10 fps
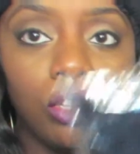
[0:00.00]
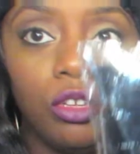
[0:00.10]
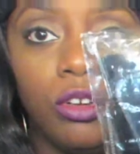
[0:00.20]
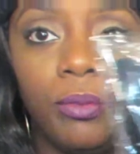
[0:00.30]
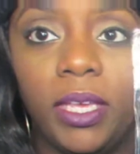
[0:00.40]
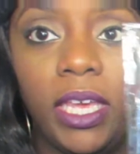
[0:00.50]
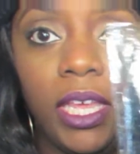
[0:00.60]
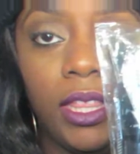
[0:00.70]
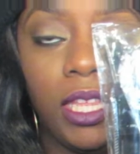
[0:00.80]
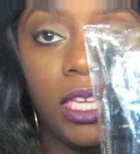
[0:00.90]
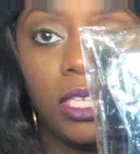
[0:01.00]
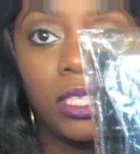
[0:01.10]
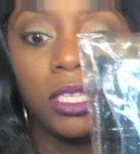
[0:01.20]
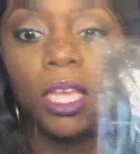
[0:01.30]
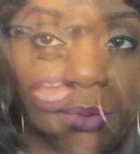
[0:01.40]
So you'll be getting
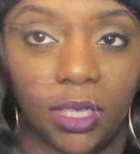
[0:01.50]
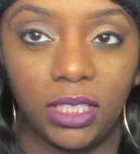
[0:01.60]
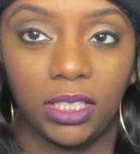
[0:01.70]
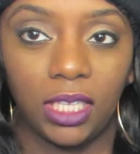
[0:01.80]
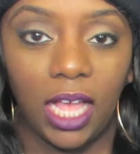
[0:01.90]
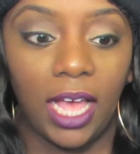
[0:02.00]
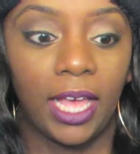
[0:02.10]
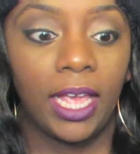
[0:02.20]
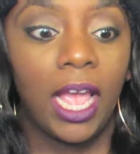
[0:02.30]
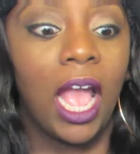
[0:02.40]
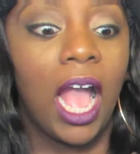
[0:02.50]
this brushes a lot.